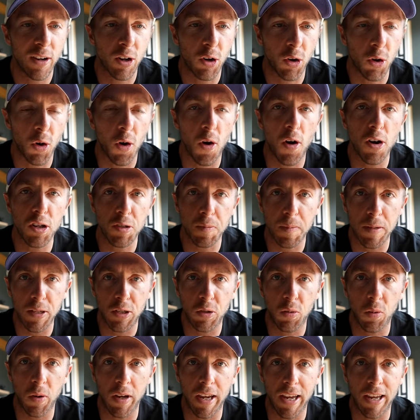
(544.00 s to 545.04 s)
cross
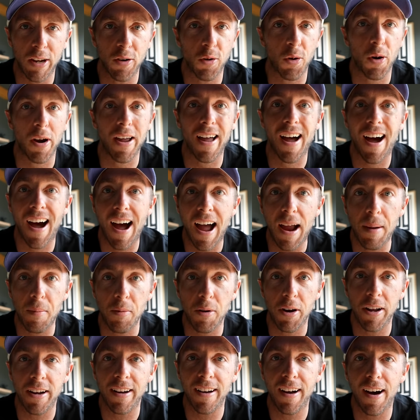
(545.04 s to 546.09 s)
between or a
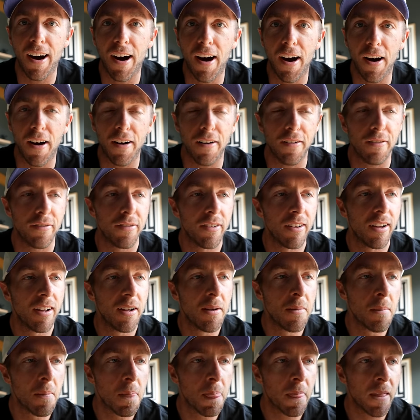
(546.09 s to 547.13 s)
hybrid of
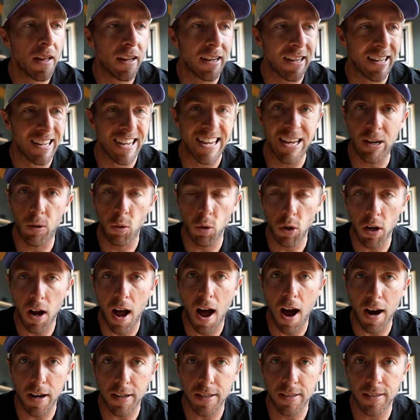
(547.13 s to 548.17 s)
an
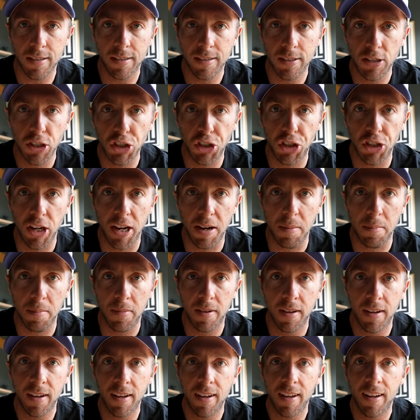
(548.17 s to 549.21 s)
Equinox
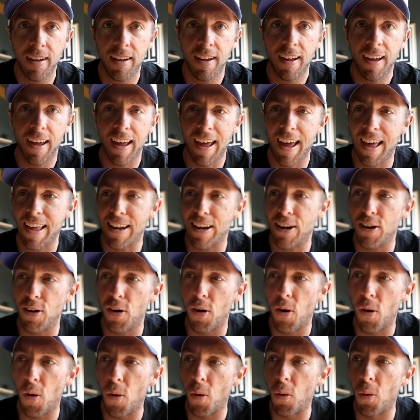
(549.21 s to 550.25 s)
gym and an
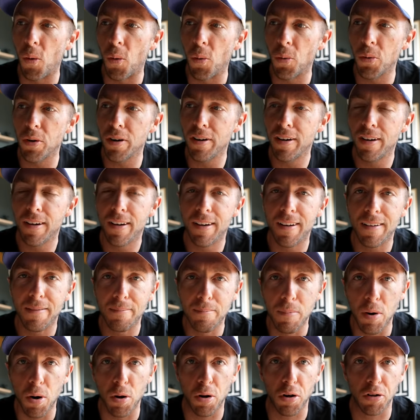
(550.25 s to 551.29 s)
old
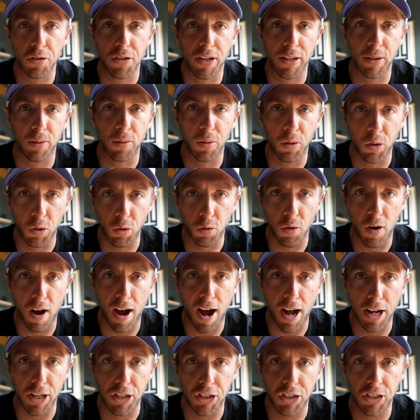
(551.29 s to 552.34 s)
motorcycle
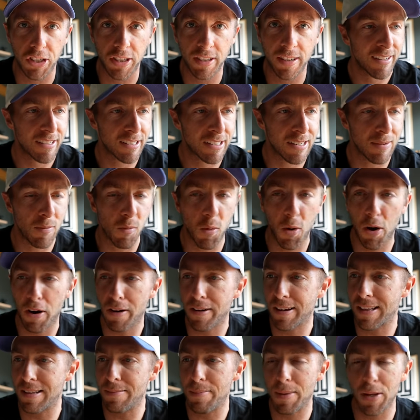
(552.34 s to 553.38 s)
garage. Somewhere
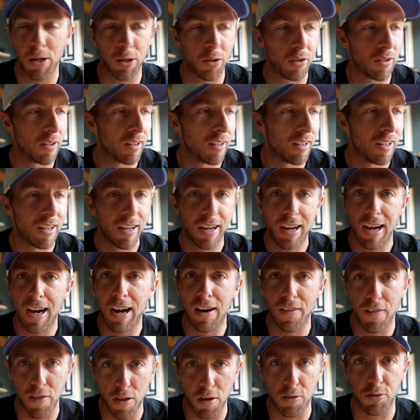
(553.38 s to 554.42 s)
in the middle
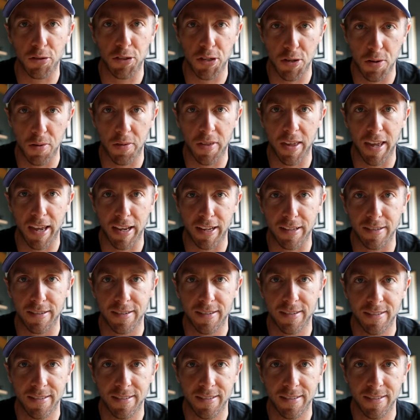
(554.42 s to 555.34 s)
of those two things.